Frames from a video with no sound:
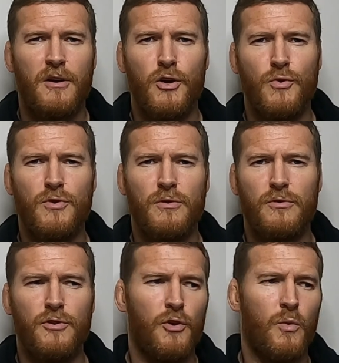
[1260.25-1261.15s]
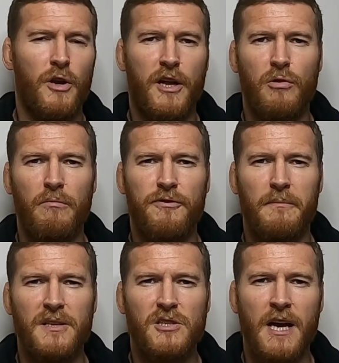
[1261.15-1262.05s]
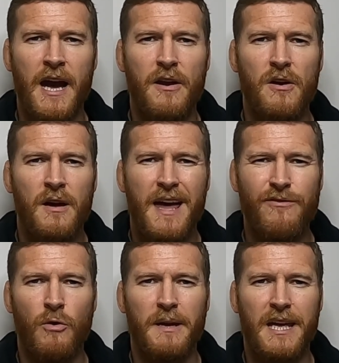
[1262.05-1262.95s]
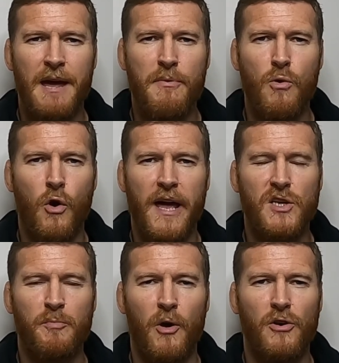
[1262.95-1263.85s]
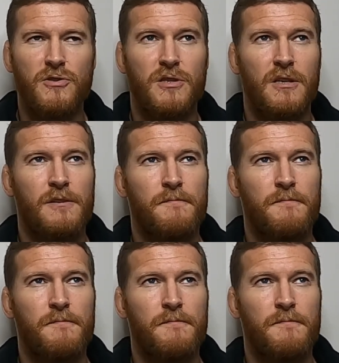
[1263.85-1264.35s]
who knew where it come from in China. Everyone became their own expert.